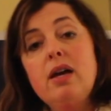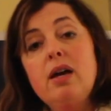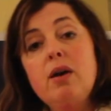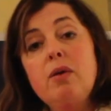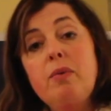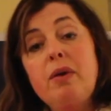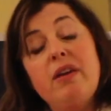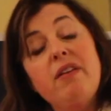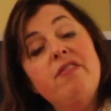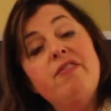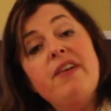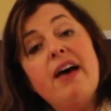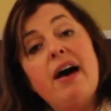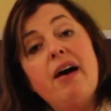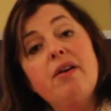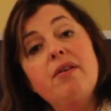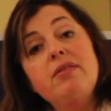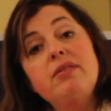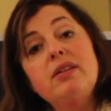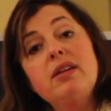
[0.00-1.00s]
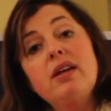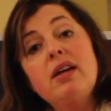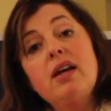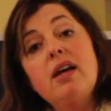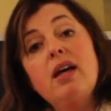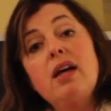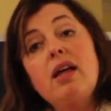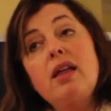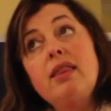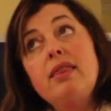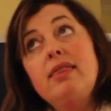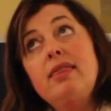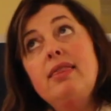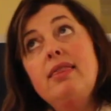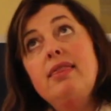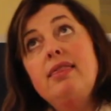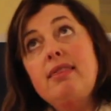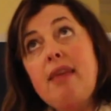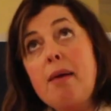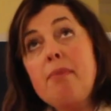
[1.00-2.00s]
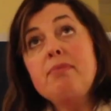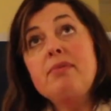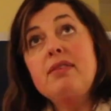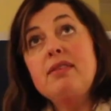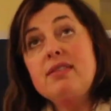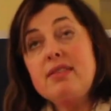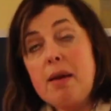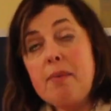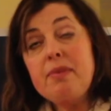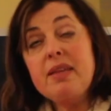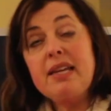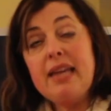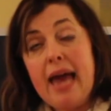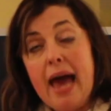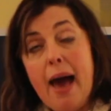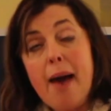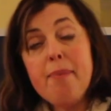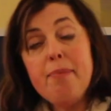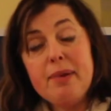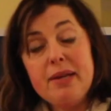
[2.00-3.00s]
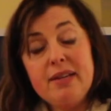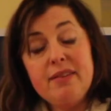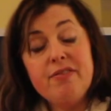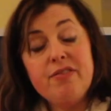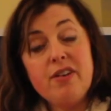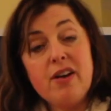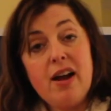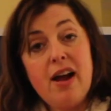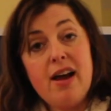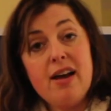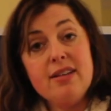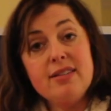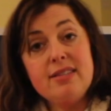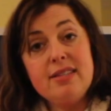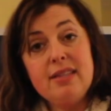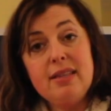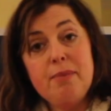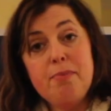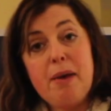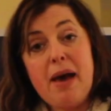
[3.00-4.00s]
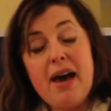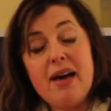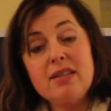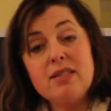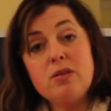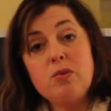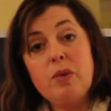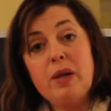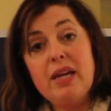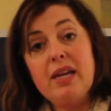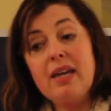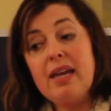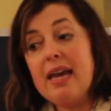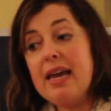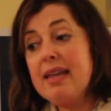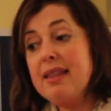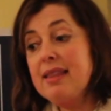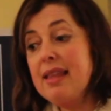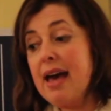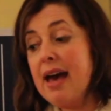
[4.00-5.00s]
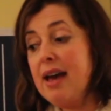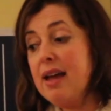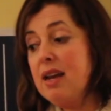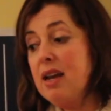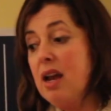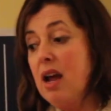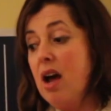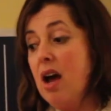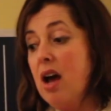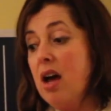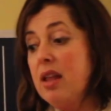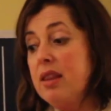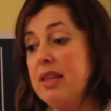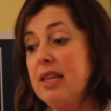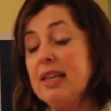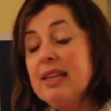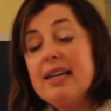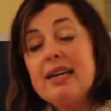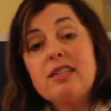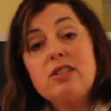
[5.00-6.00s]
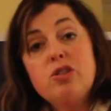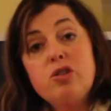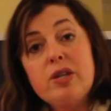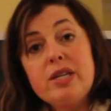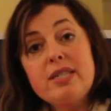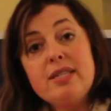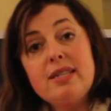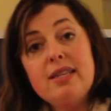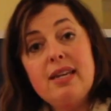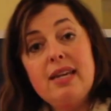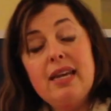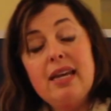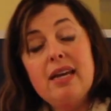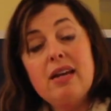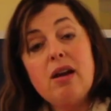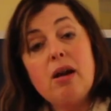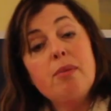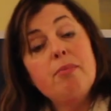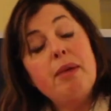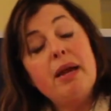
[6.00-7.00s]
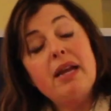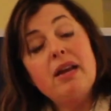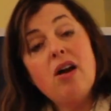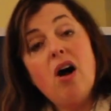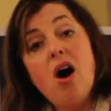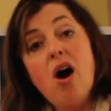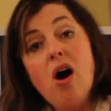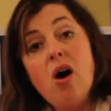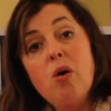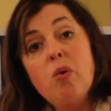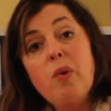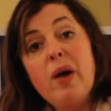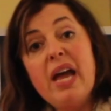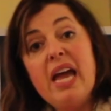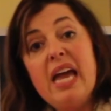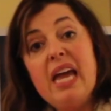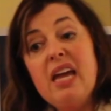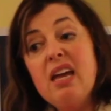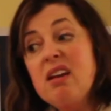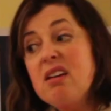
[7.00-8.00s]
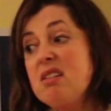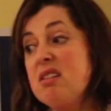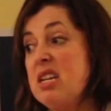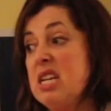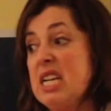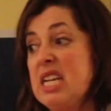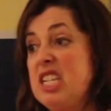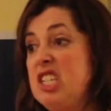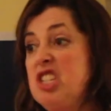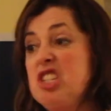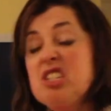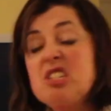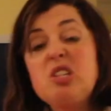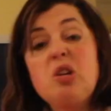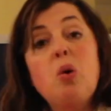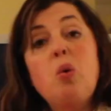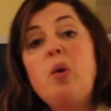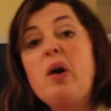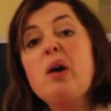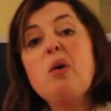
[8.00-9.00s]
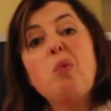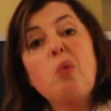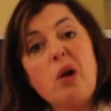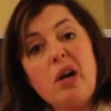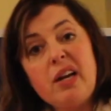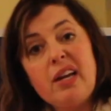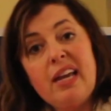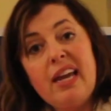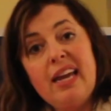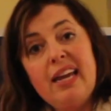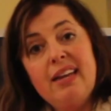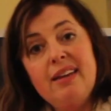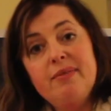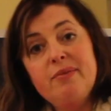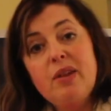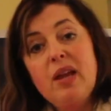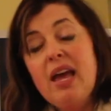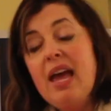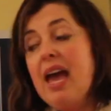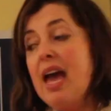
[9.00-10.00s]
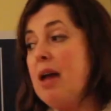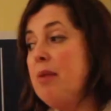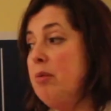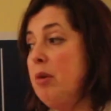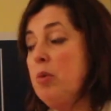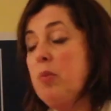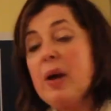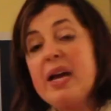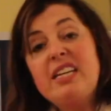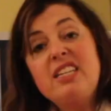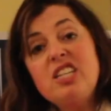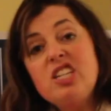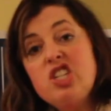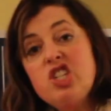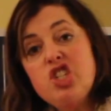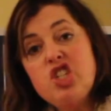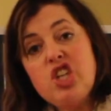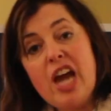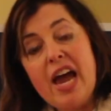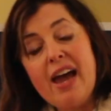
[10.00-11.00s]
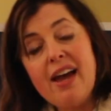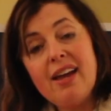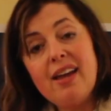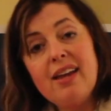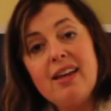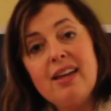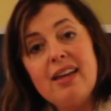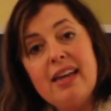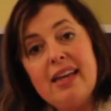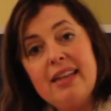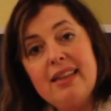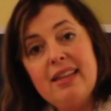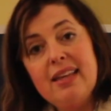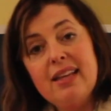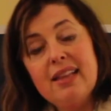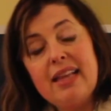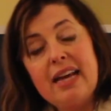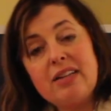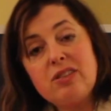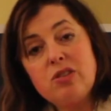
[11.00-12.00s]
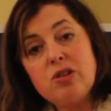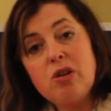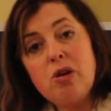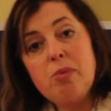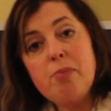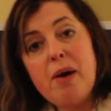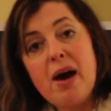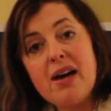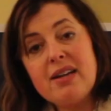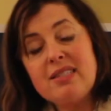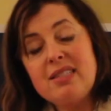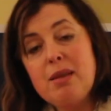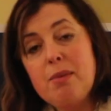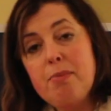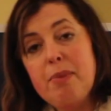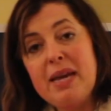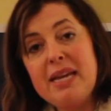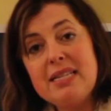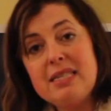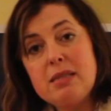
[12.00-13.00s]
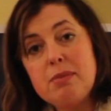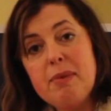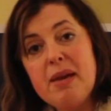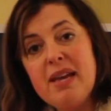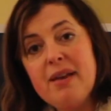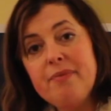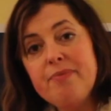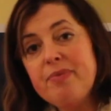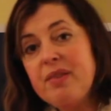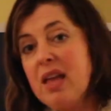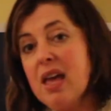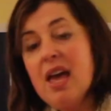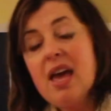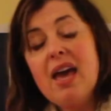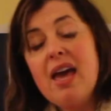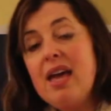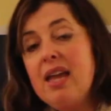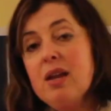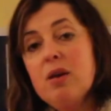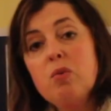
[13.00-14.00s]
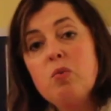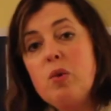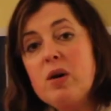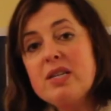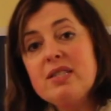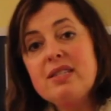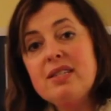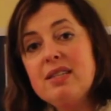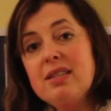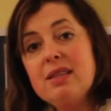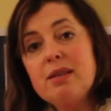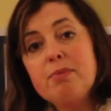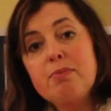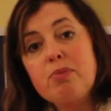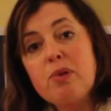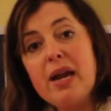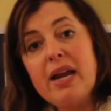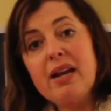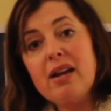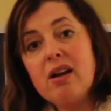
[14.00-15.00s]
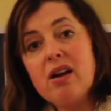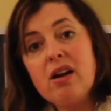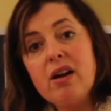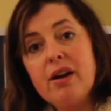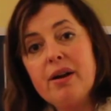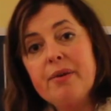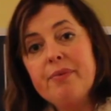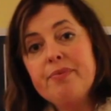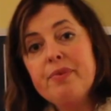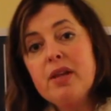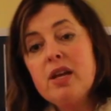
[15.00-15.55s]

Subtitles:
We found something happened for us in the past week, and that the electricity in our main hallway, it just quit working. And we went to check in the electrical box in the basement, and it wasn't the breaker.